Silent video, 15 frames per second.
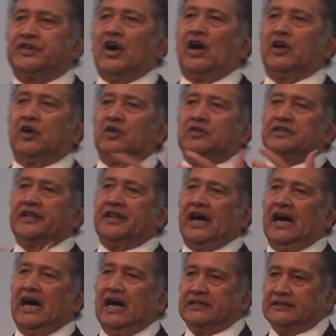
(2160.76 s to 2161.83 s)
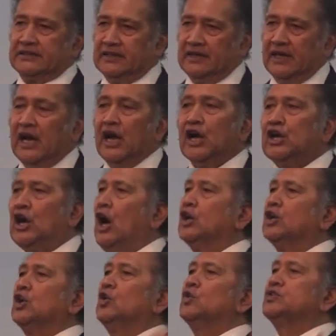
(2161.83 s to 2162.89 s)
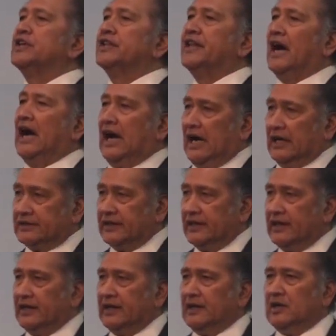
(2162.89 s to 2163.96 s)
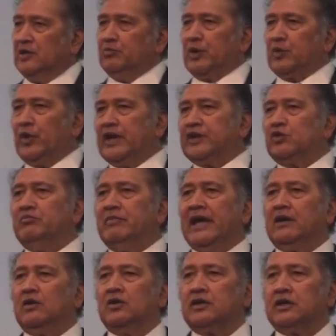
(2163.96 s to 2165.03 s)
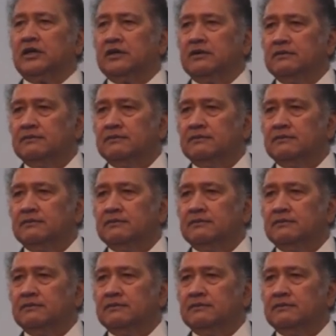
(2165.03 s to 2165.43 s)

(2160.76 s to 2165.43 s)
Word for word: God looks at the heart. God looks at the heart, but where do men look?